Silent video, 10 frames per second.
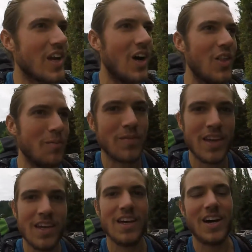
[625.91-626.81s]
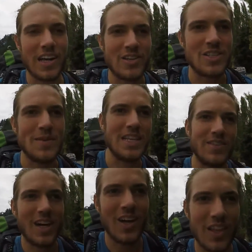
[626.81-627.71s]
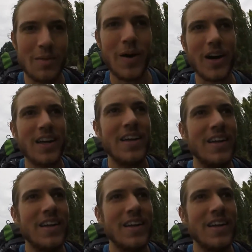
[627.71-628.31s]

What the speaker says: They call them, here's someone leaving the holiday park.